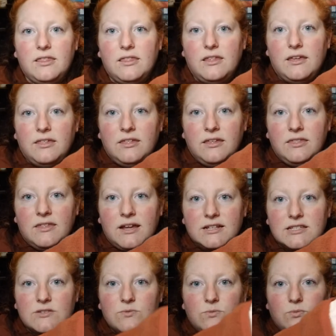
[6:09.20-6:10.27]
I think
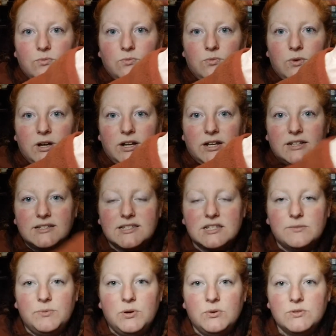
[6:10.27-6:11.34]
that's what it's
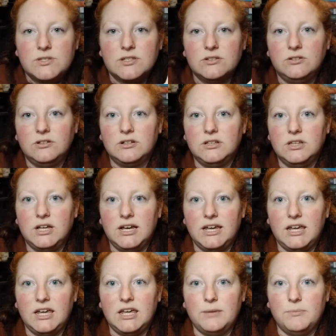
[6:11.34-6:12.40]
supposed to look
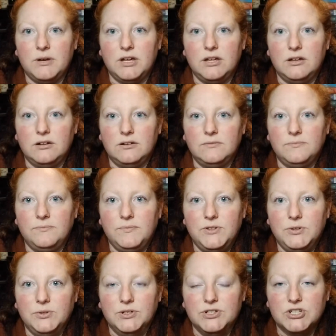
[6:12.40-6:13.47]
like, but
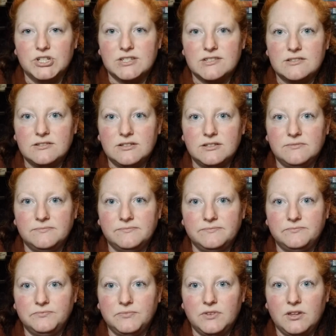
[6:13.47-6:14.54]
you can just
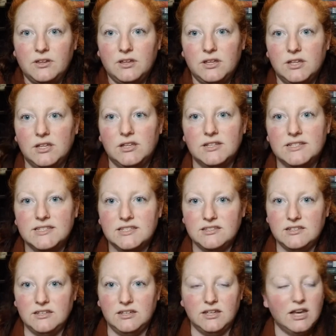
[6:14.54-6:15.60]

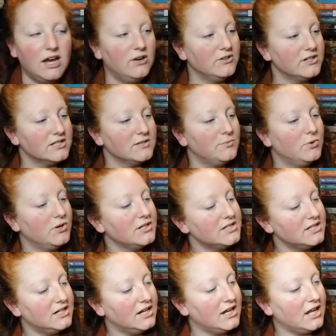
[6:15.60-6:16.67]
see how
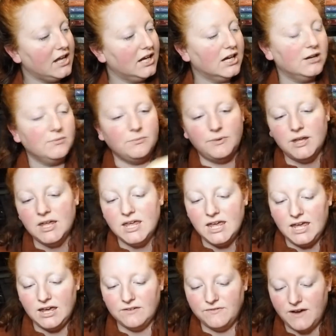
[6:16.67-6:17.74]
disappointed I am.
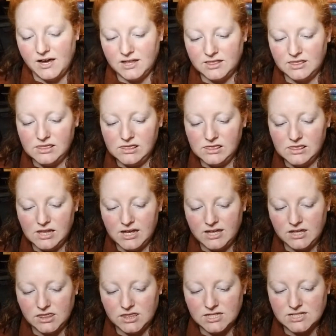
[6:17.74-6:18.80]
If I
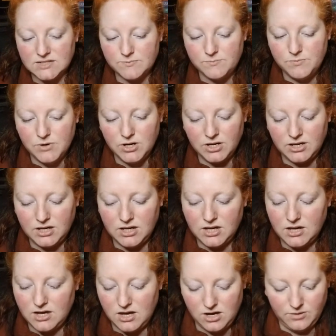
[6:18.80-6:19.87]
like this book,
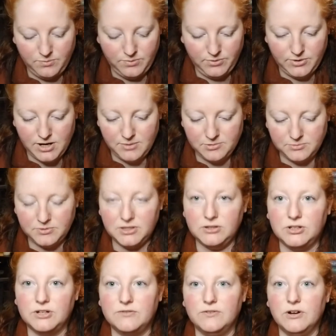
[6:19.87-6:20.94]
I'll probably
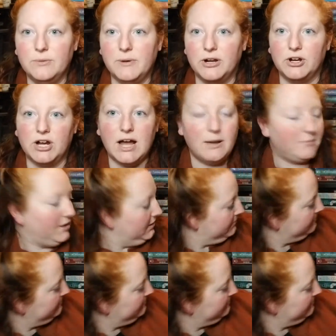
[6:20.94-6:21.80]
look for a better copy